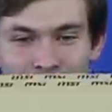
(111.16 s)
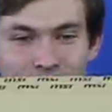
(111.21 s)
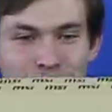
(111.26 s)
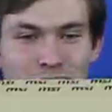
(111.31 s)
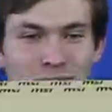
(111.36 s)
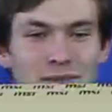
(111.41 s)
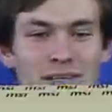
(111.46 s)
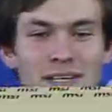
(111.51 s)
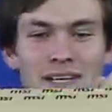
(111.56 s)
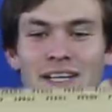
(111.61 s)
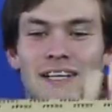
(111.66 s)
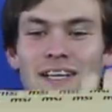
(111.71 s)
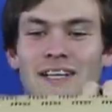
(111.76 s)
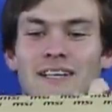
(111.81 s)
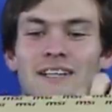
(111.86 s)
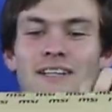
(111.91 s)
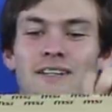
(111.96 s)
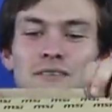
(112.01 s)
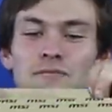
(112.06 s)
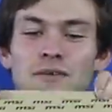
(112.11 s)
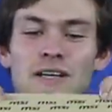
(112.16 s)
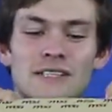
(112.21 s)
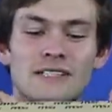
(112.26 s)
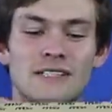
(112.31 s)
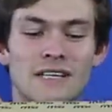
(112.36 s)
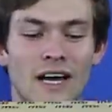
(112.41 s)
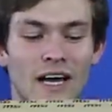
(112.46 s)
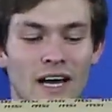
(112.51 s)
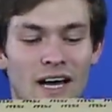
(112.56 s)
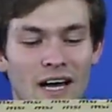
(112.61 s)
up a little bit.
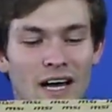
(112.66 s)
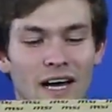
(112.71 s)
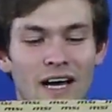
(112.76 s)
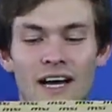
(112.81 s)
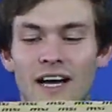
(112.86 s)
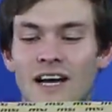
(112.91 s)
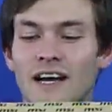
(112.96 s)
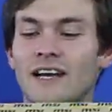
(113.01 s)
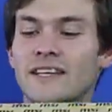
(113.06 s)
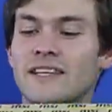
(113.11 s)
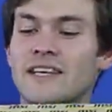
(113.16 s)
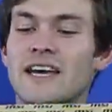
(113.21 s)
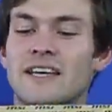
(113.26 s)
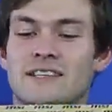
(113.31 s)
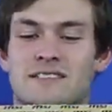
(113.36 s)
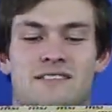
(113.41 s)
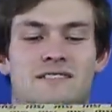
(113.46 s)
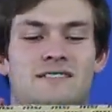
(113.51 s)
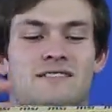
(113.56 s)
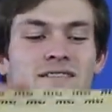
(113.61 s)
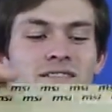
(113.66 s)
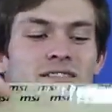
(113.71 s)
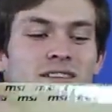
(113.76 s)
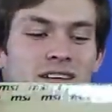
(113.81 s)
Uh, yes.